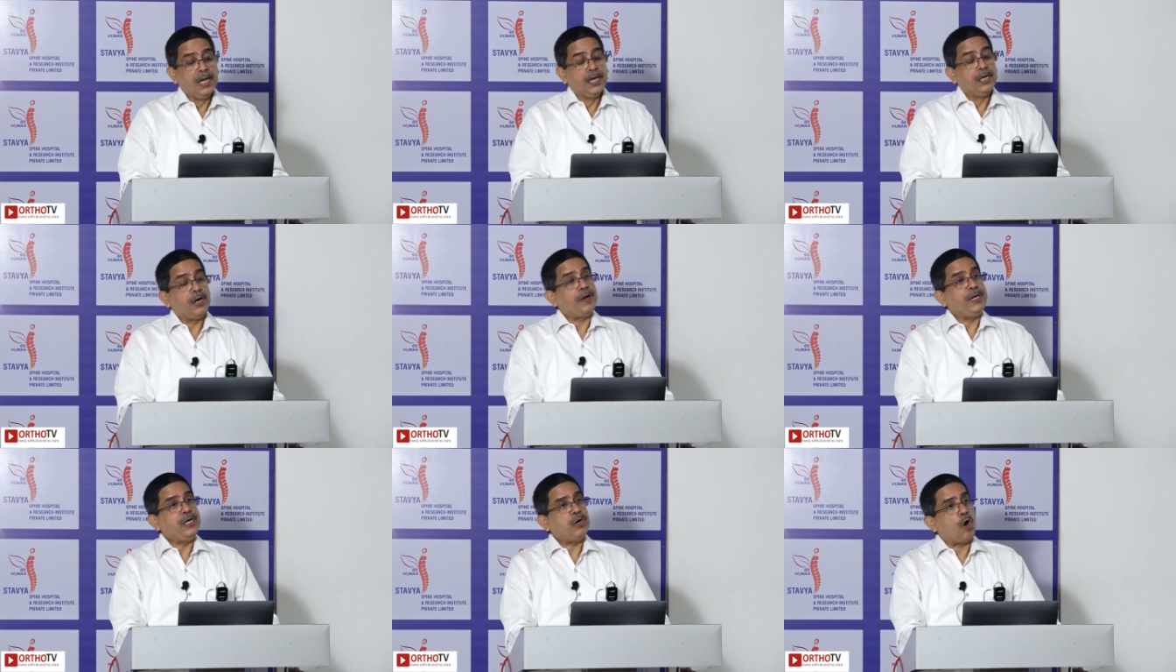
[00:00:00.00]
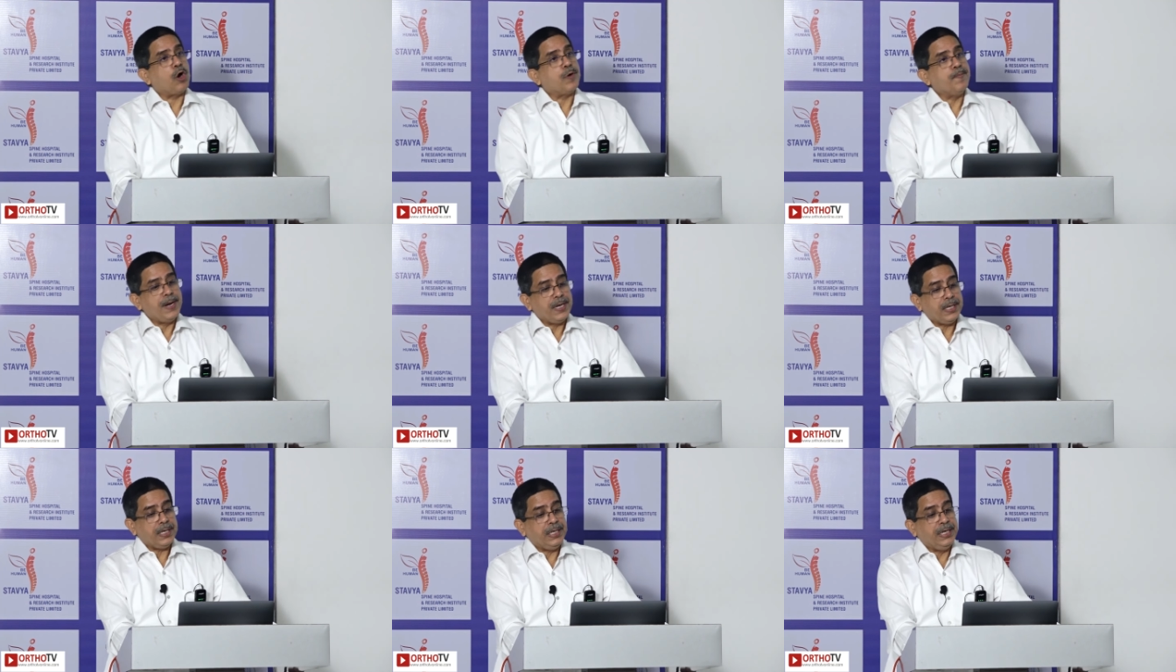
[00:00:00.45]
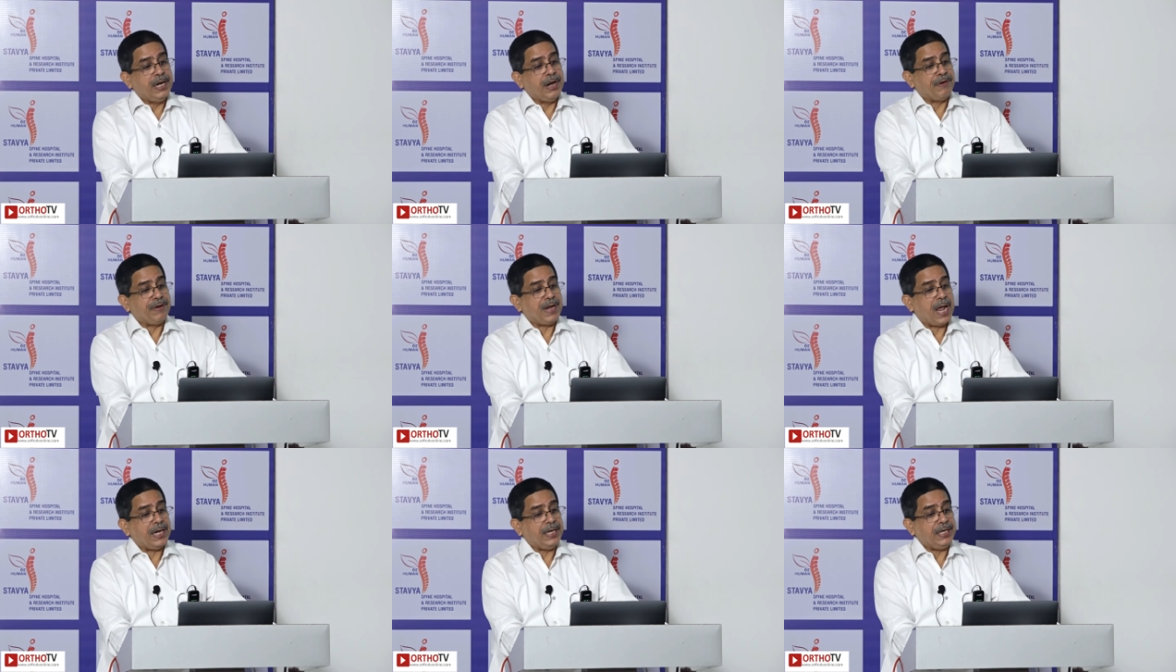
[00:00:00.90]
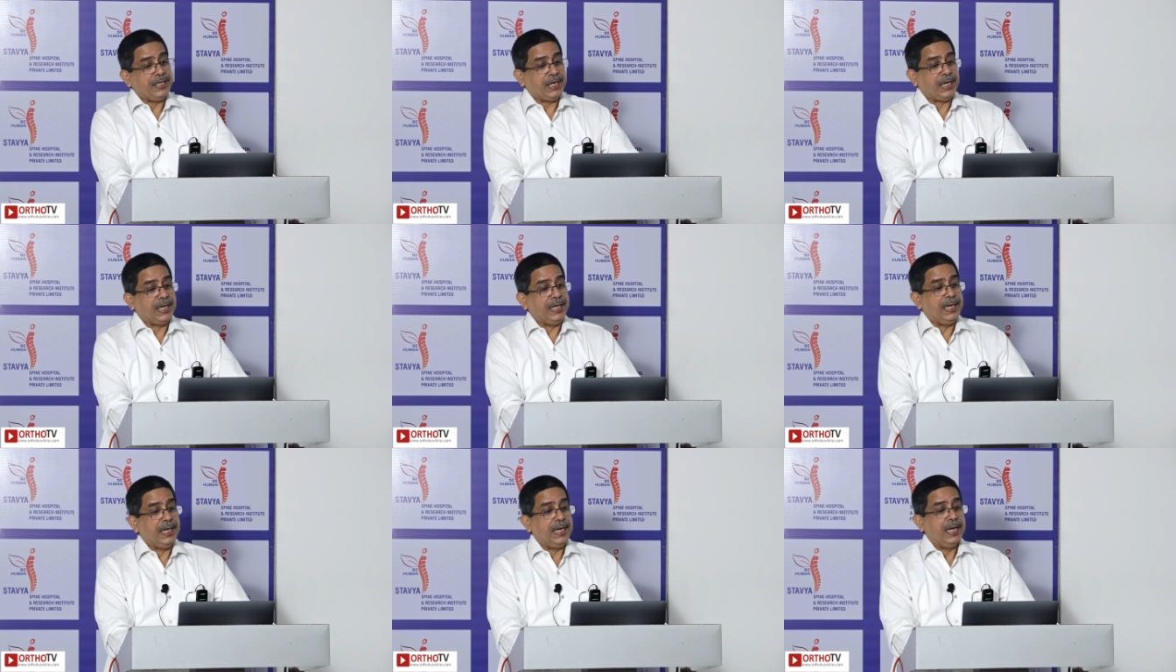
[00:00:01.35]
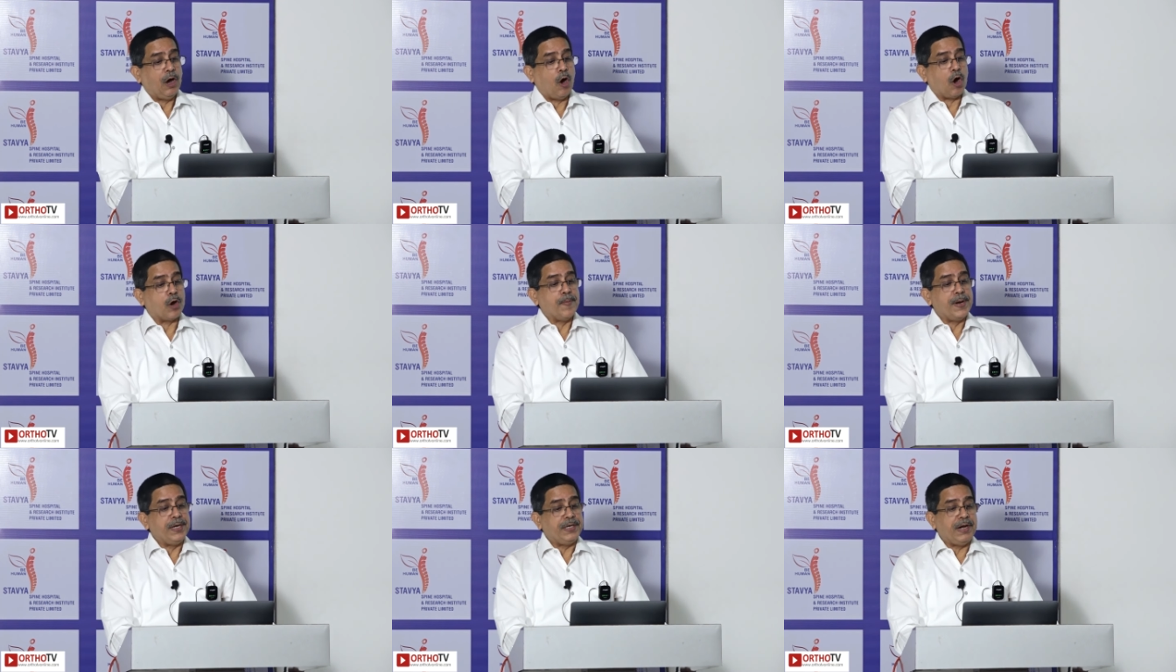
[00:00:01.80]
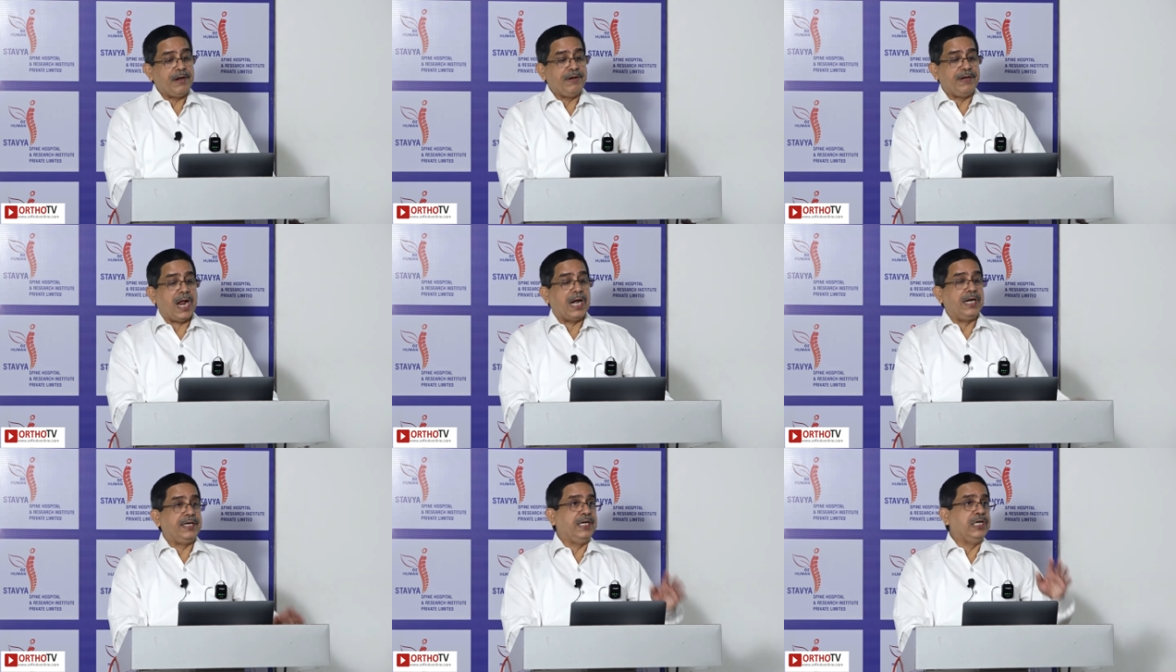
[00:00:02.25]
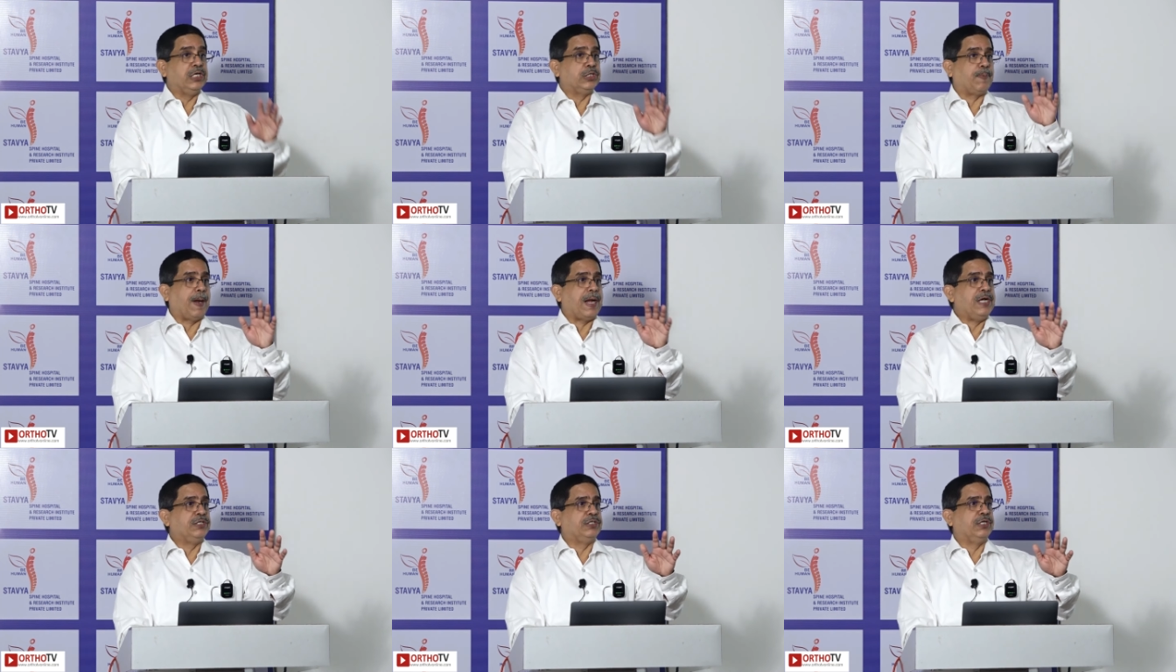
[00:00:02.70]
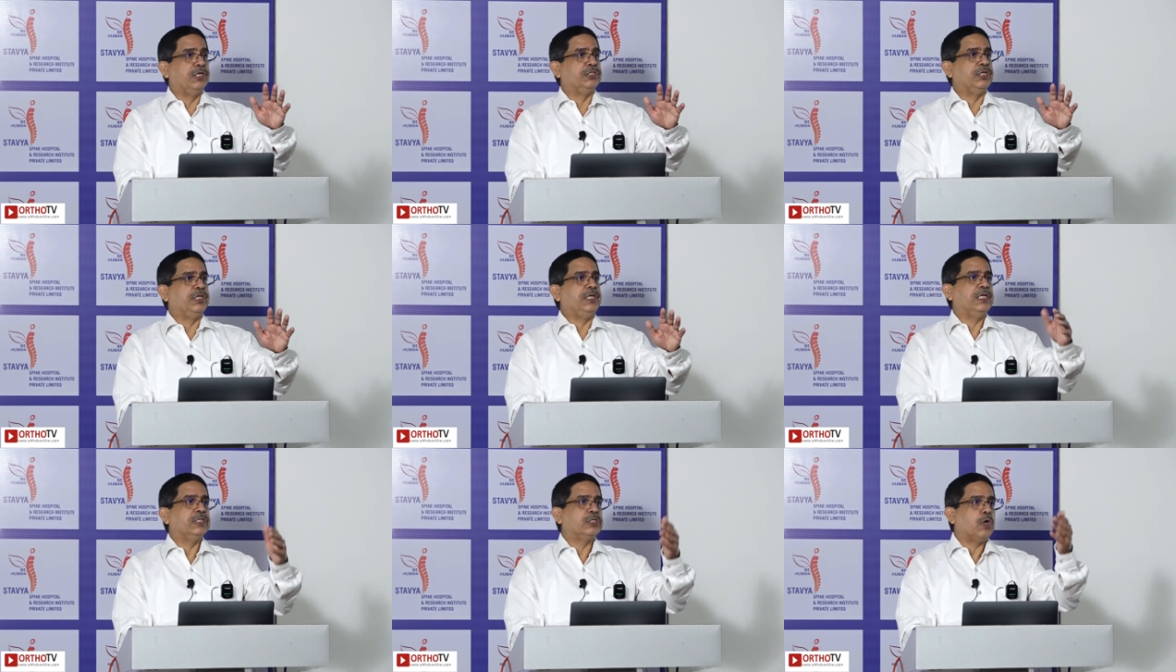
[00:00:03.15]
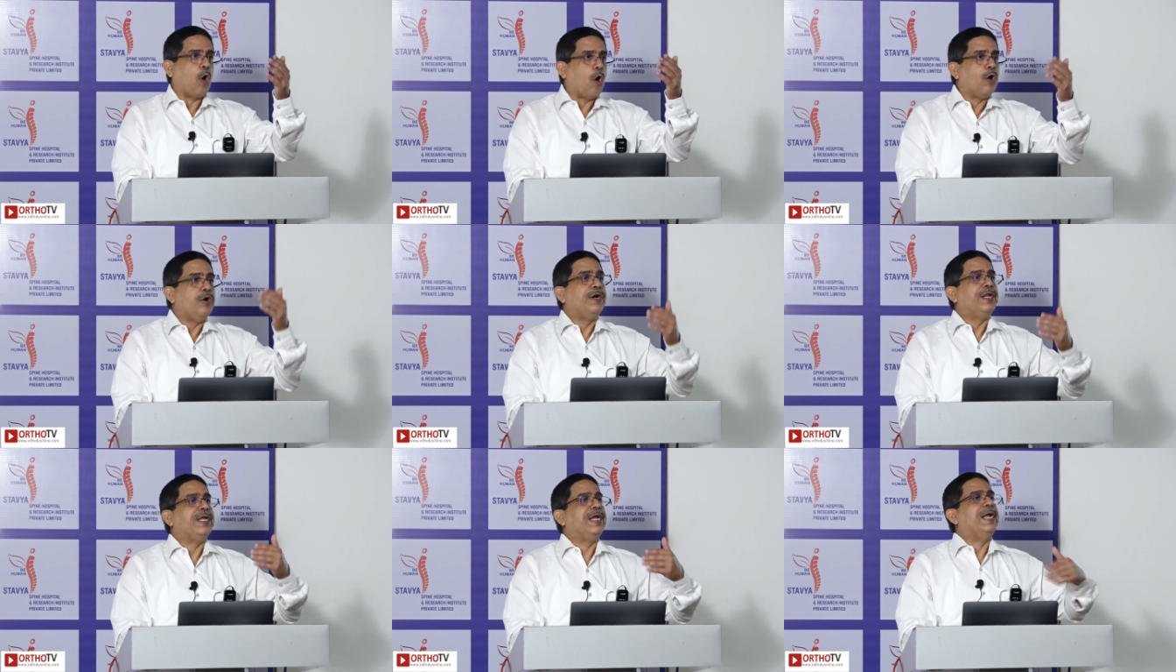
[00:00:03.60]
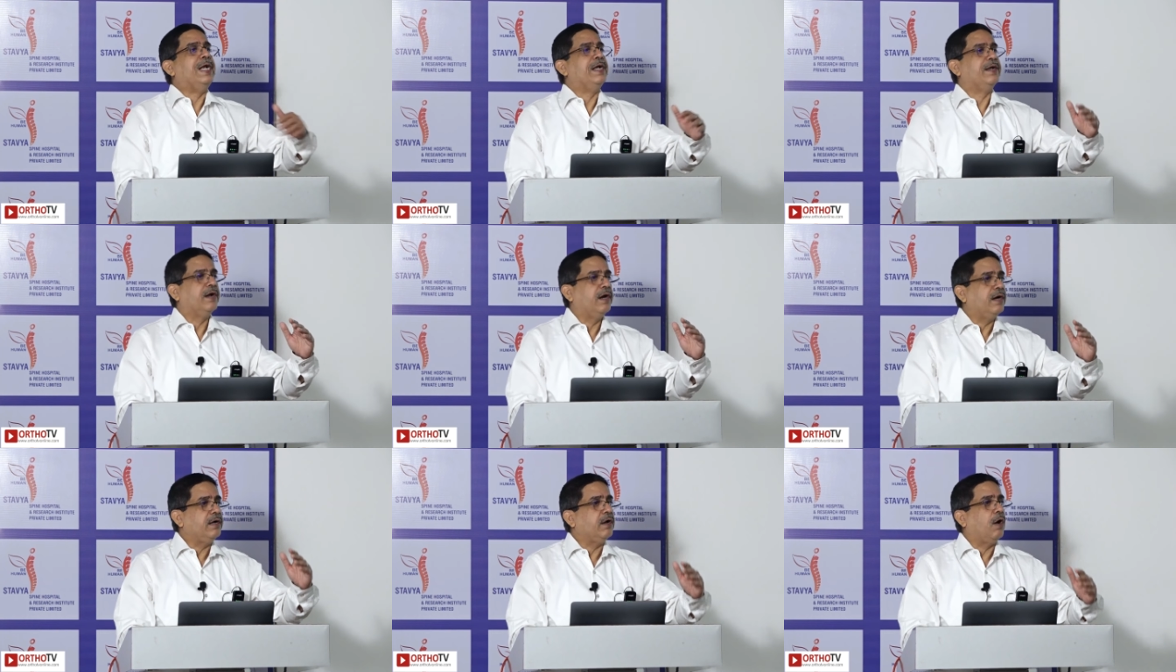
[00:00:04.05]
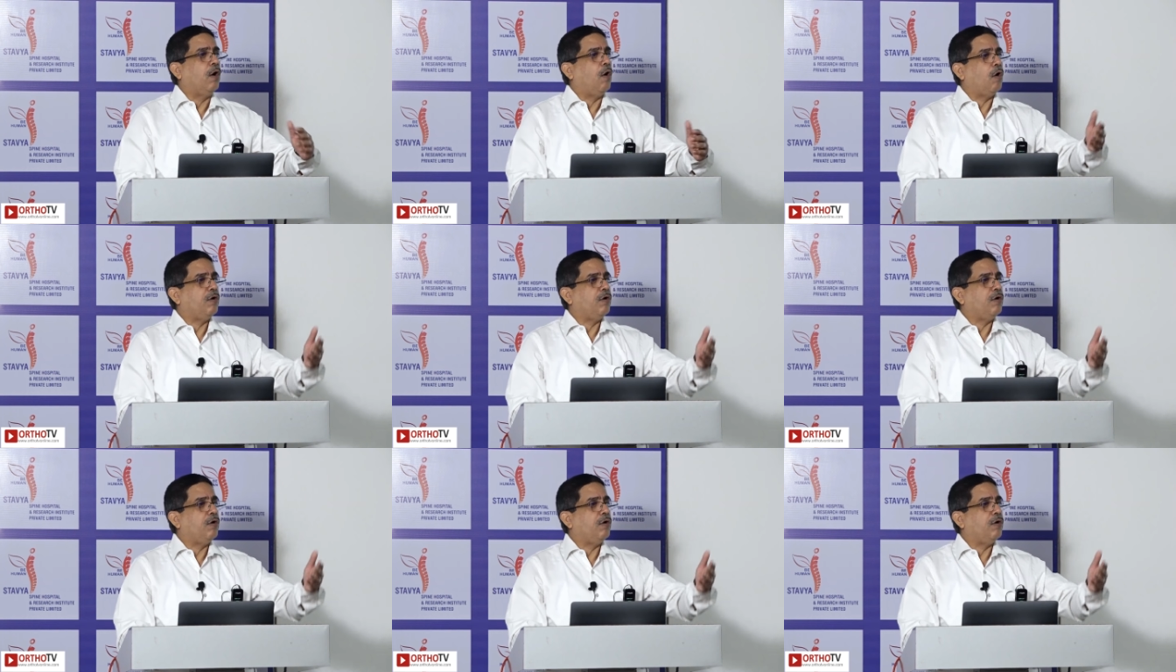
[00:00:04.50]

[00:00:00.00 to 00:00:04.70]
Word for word: Now augmented reality in spine surgery has already entered.